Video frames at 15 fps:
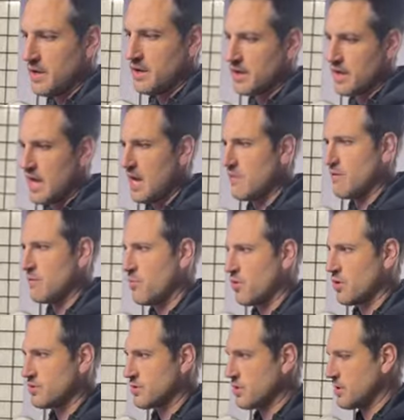you're going to have a more
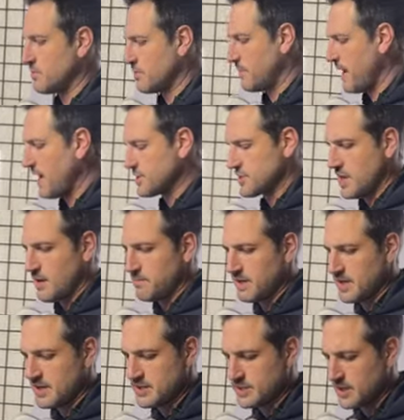durable paint job
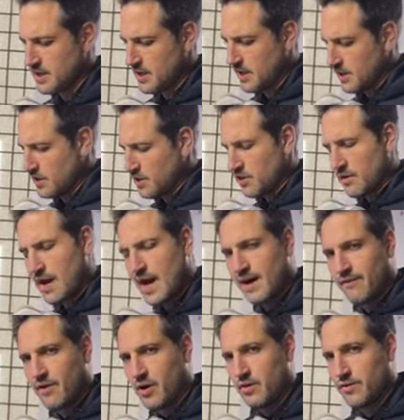because you don't have
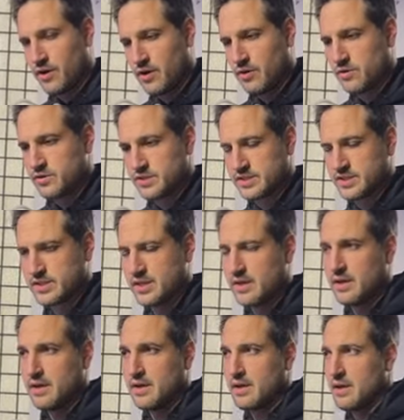all those
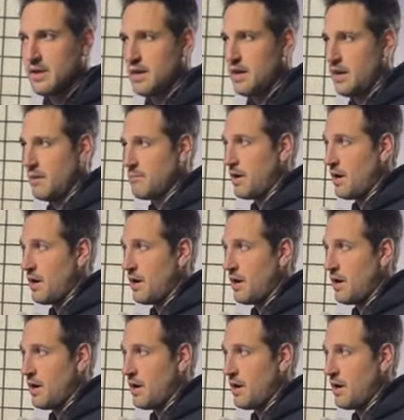um,